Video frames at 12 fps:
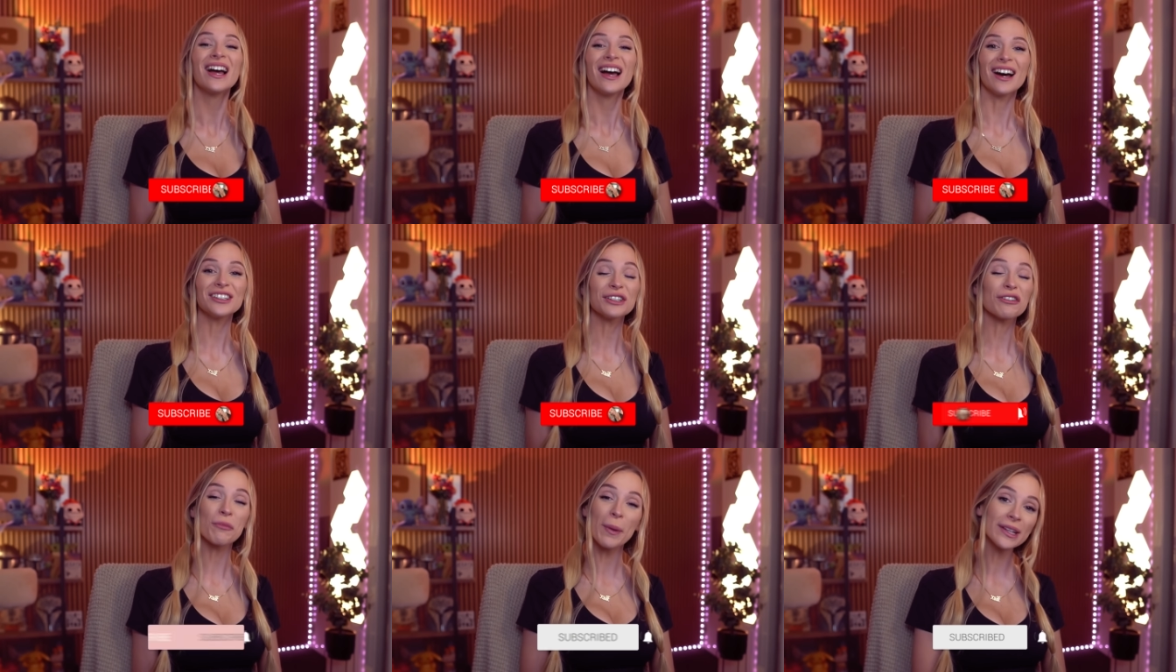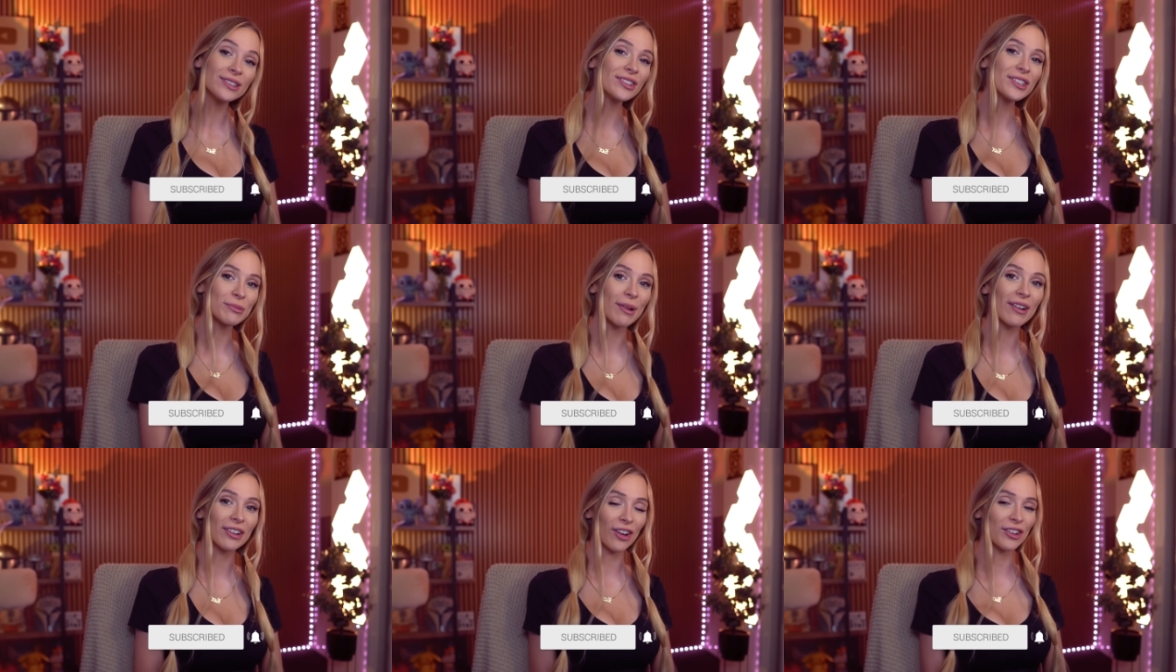I do have a Patreon as well.
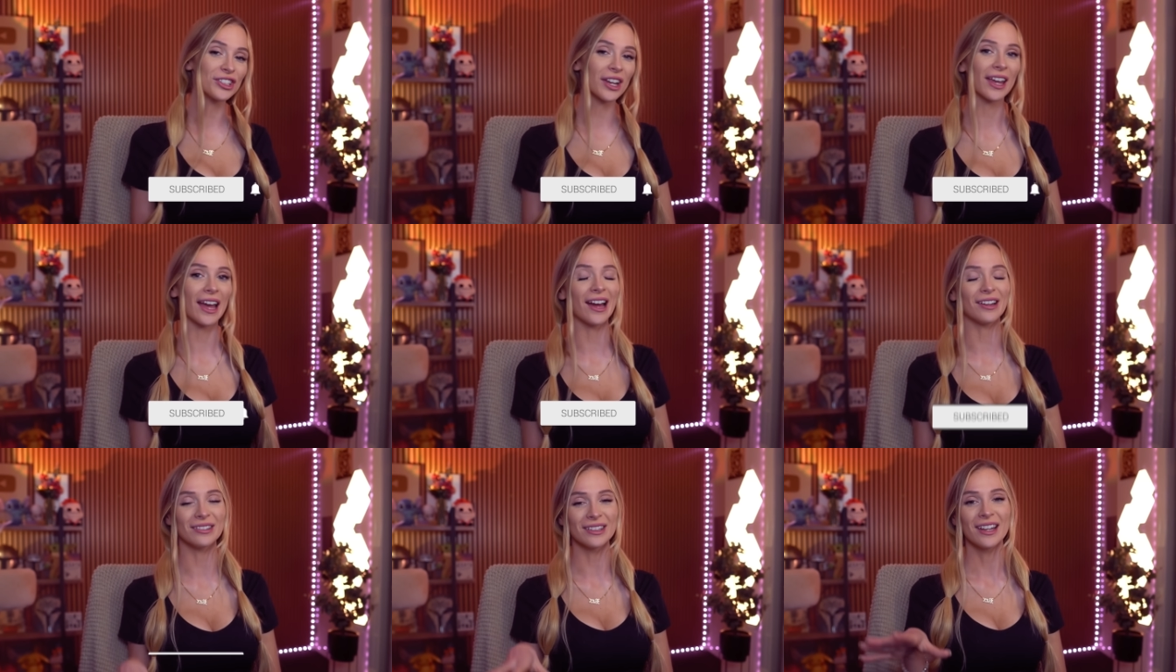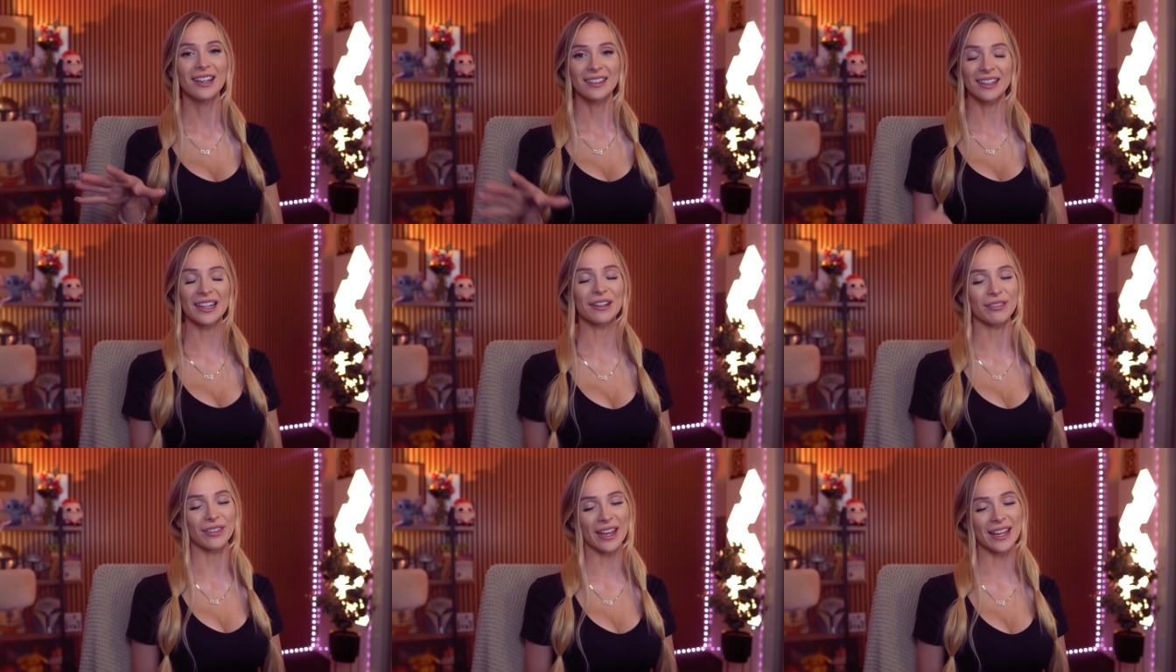Go and check it out. The link for
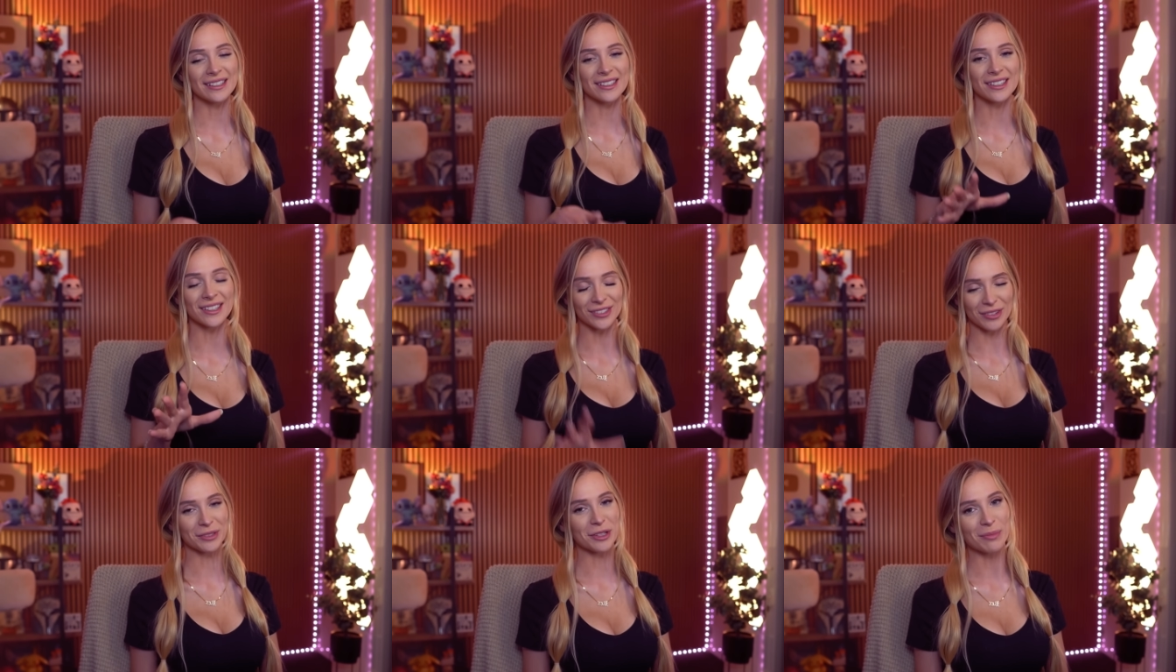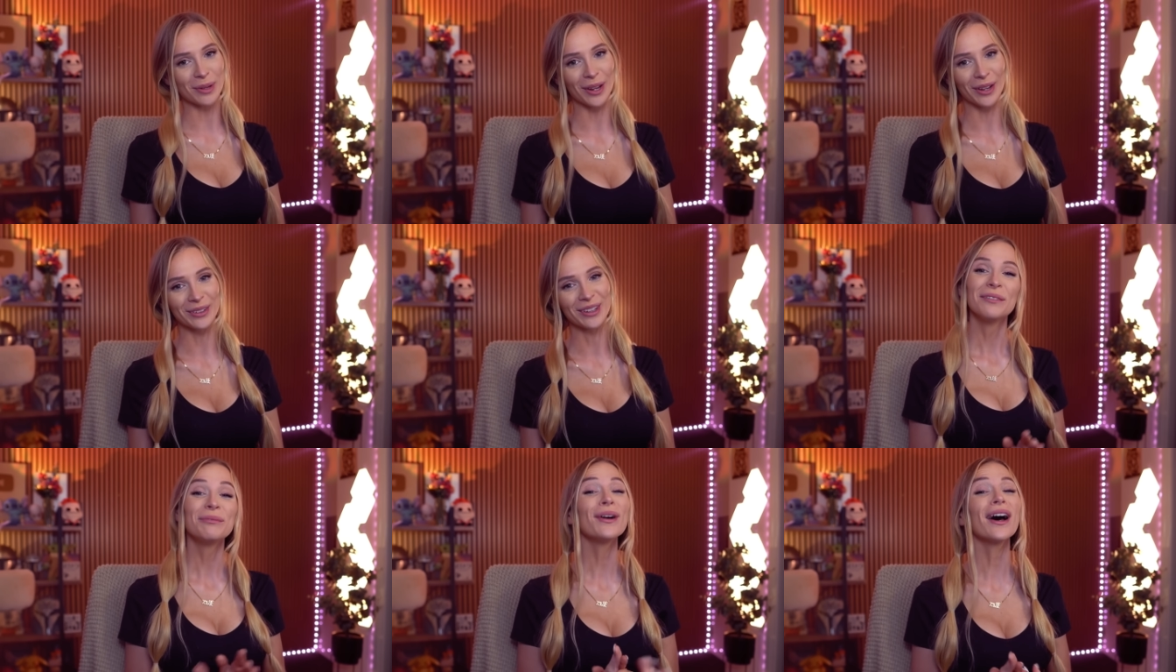that is in the description below.
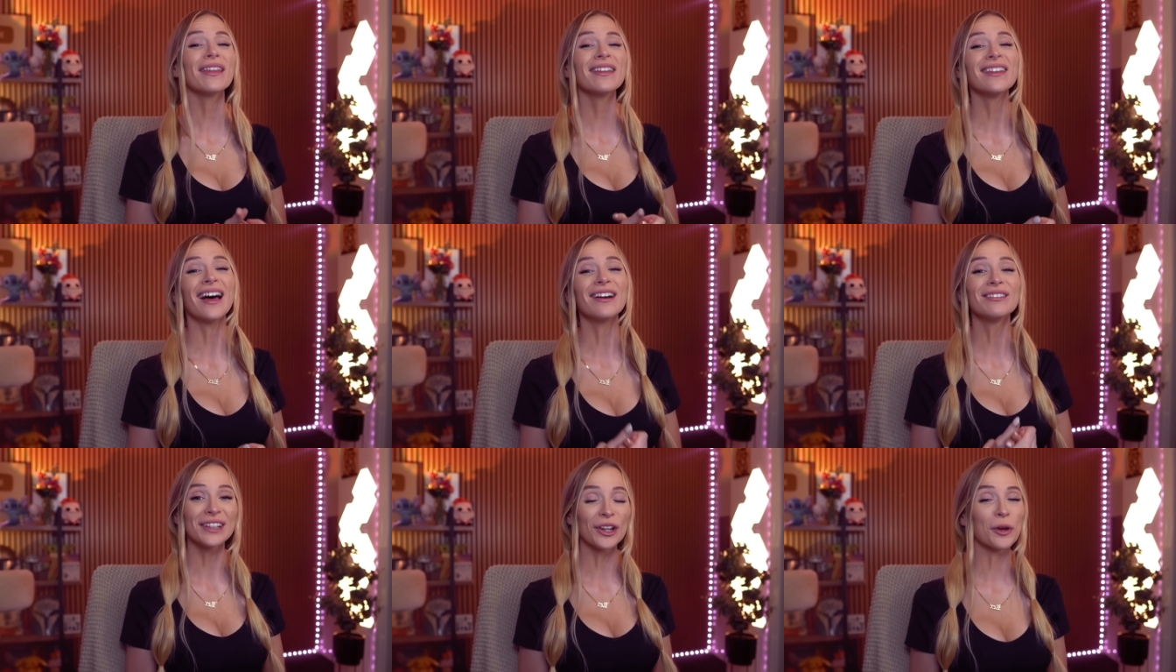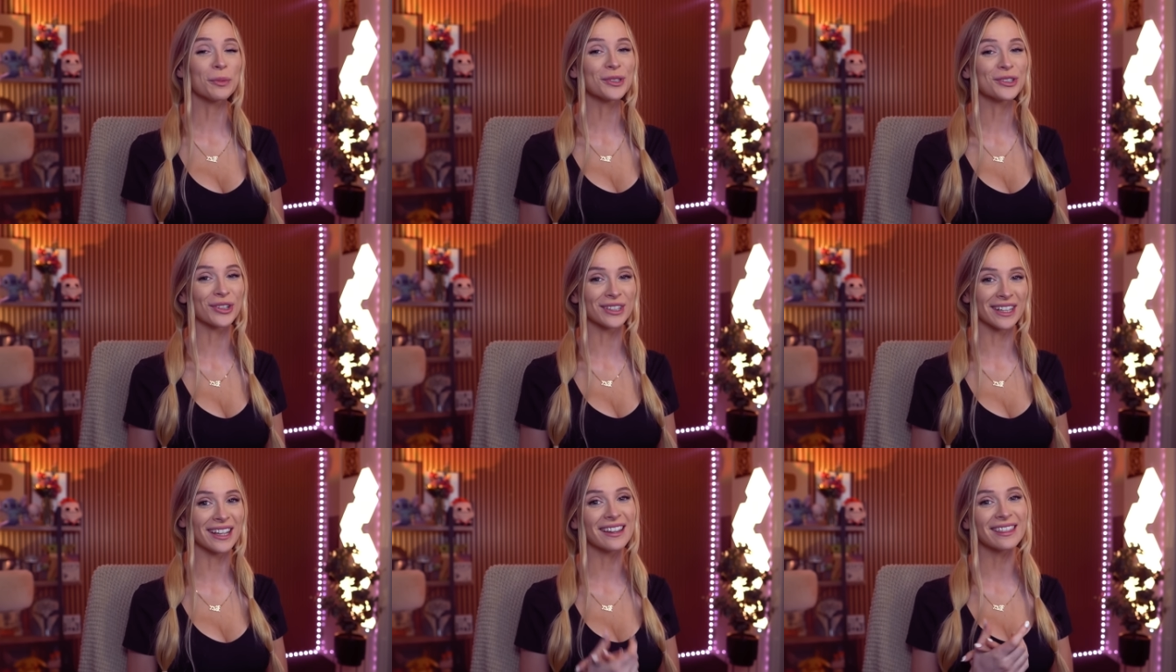But other than that, I really hope you enjoyed
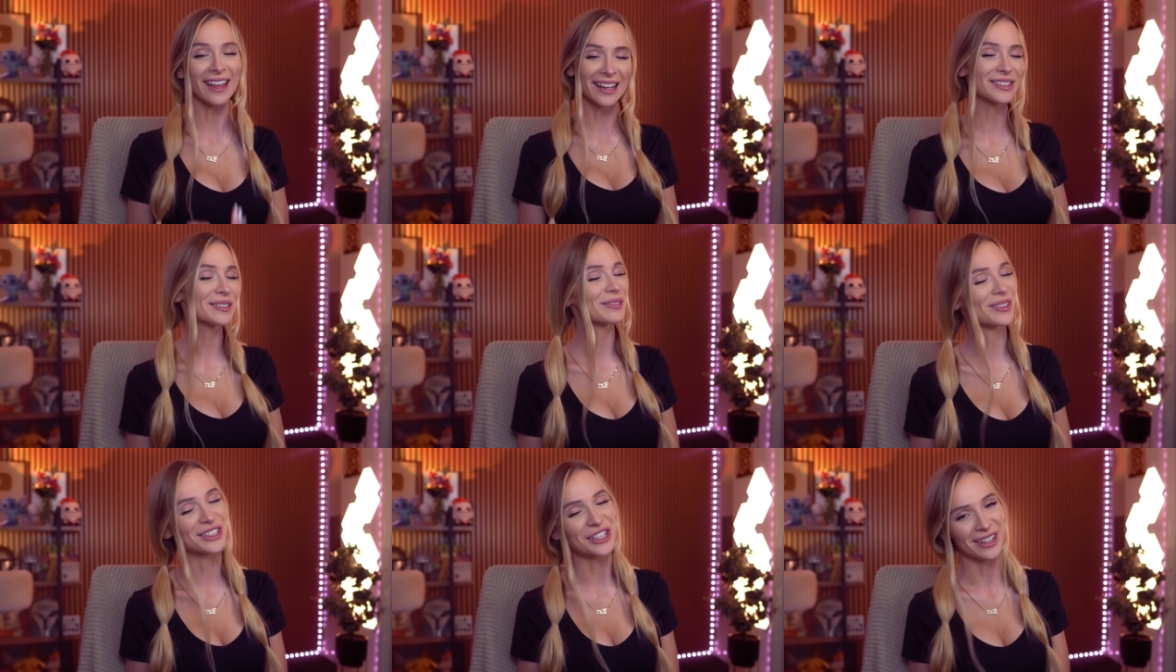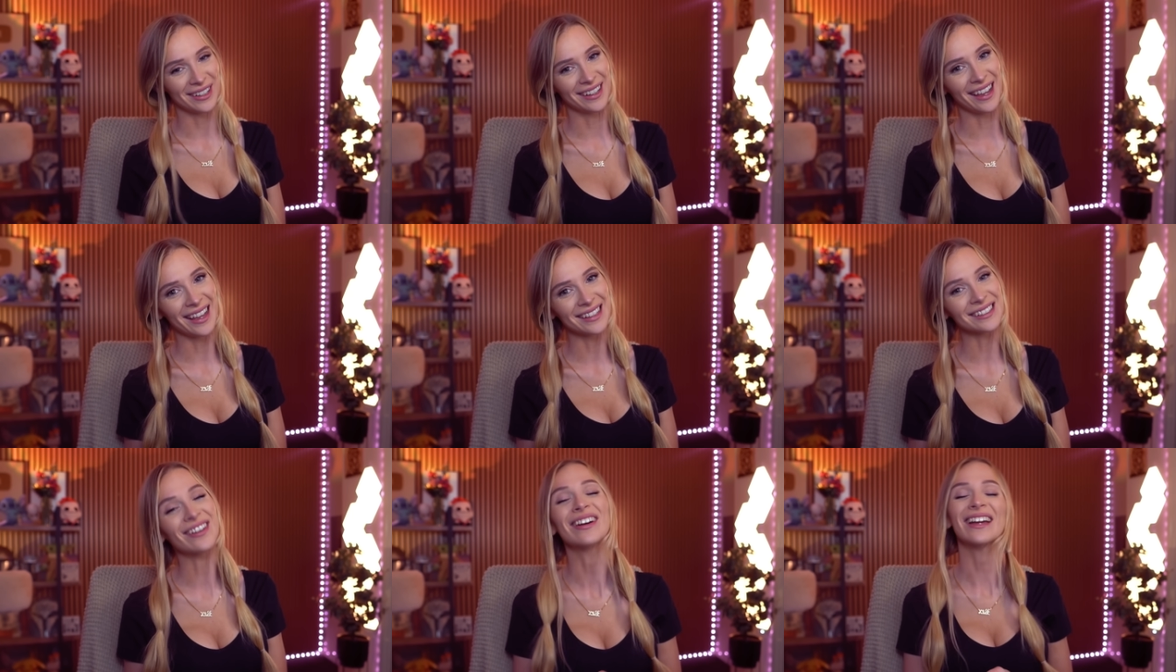it. Thanks for watching and
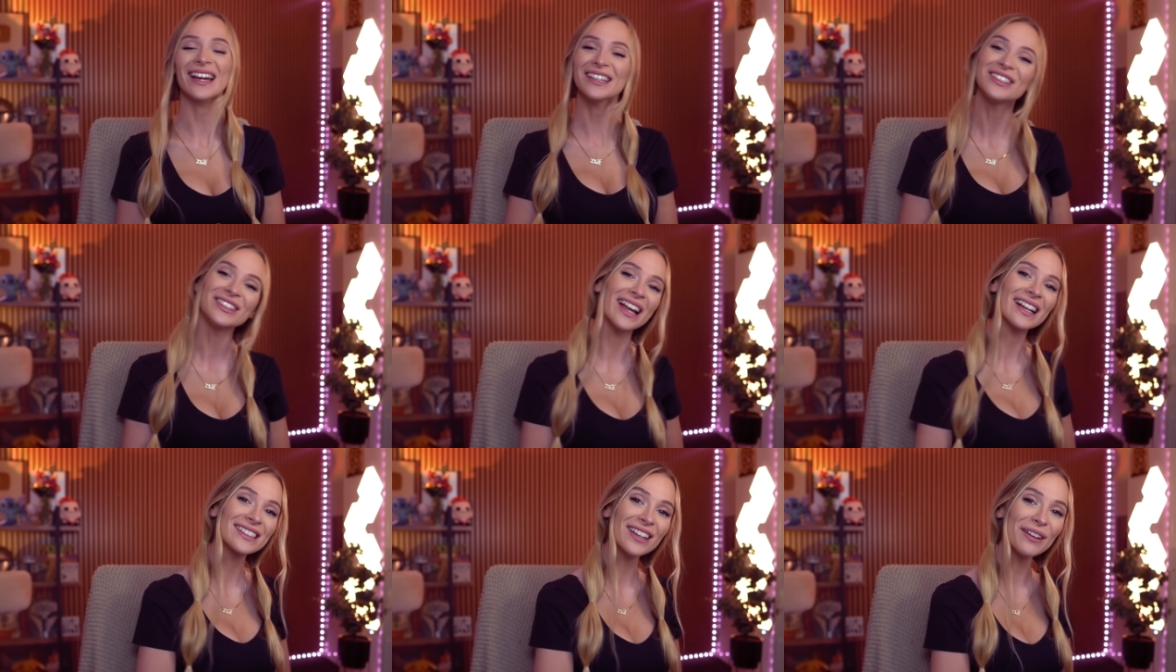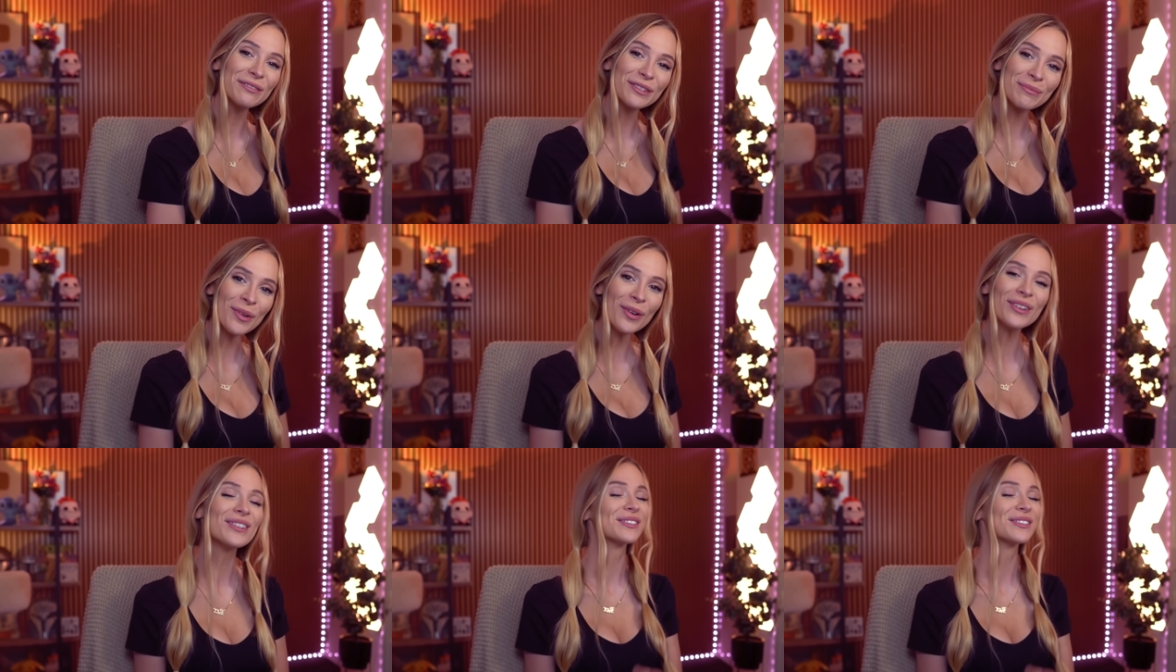I'll catch you next time for more.